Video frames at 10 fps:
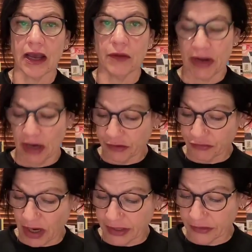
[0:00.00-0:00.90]
when I was
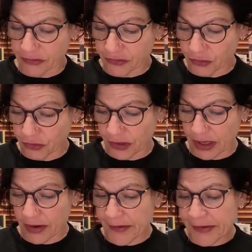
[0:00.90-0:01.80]
writing the
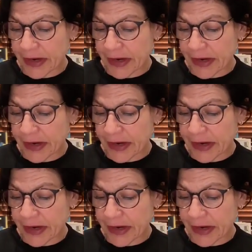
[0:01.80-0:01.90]
story.